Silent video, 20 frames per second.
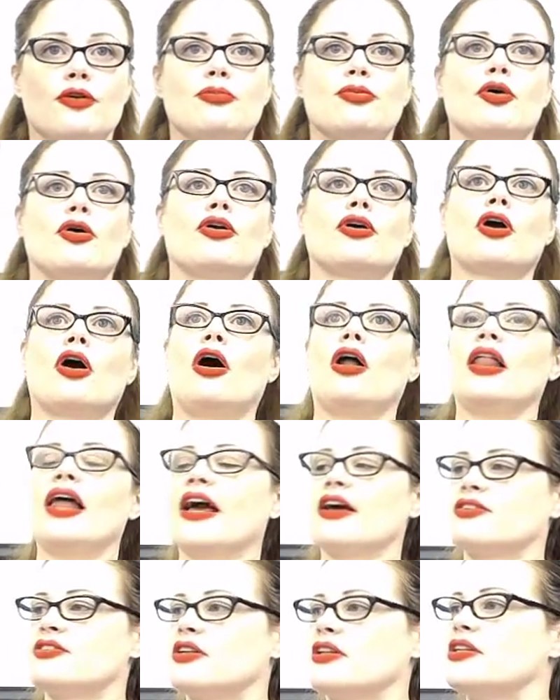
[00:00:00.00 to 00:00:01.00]
protocol,
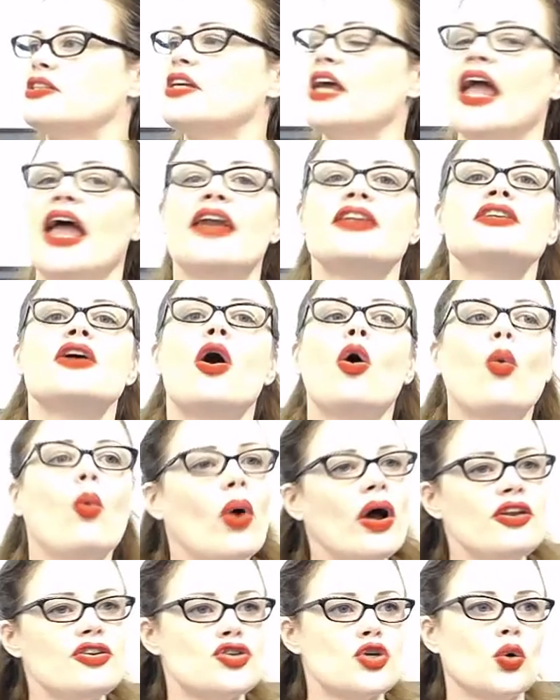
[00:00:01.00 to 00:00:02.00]
excellent. And
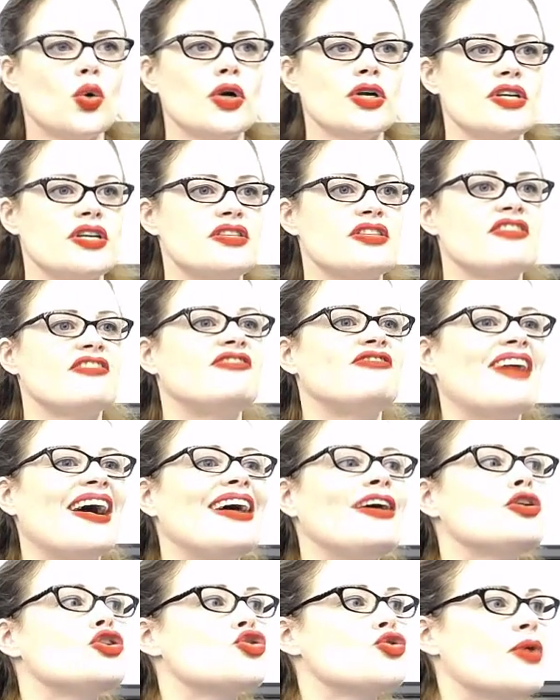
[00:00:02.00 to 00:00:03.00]
what door does the
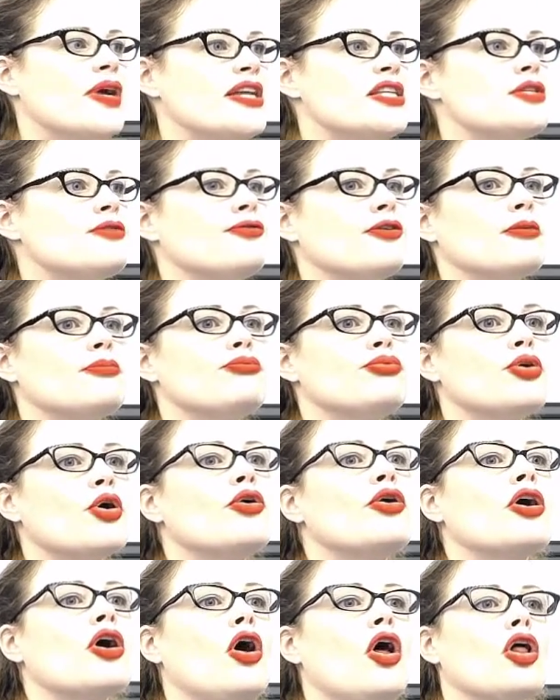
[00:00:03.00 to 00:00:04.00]
file transfer
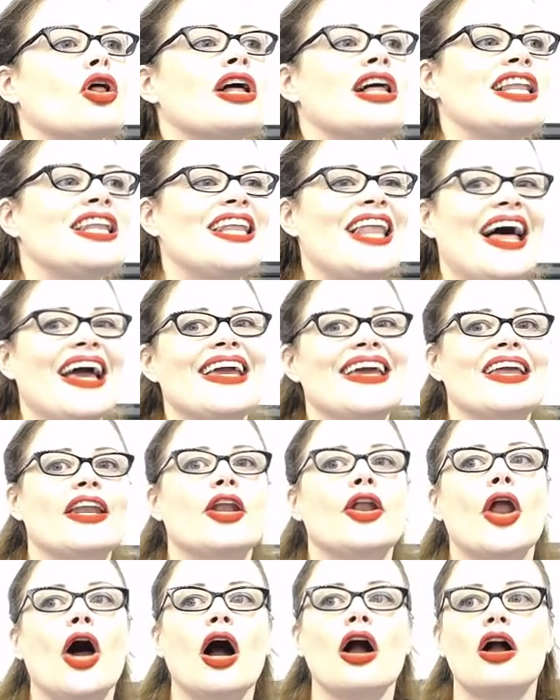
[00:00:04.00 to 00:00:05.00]
protocol client
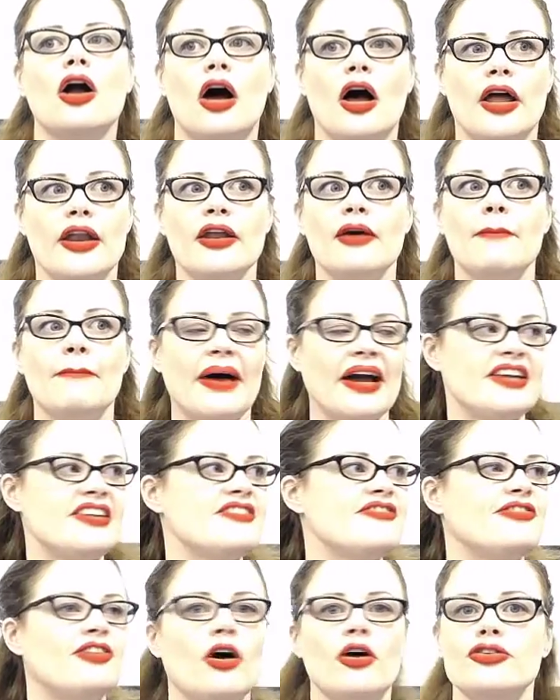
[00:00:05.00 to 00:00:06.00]
knock on by
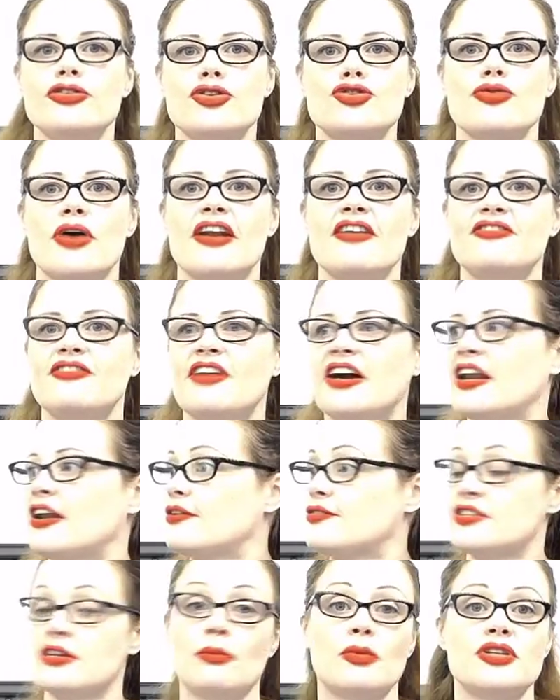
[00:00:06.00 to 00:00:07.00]
default to try to find out if
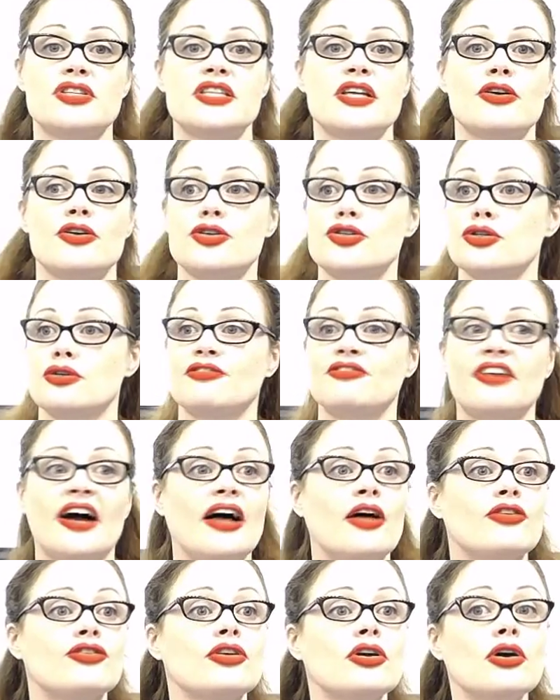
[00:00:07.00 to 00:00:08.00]
someone's there to serve
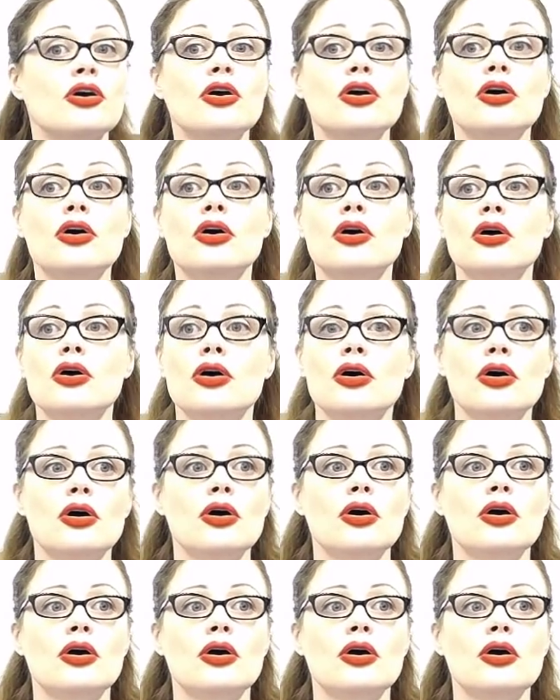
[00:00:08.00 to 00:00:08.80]
files? 20 to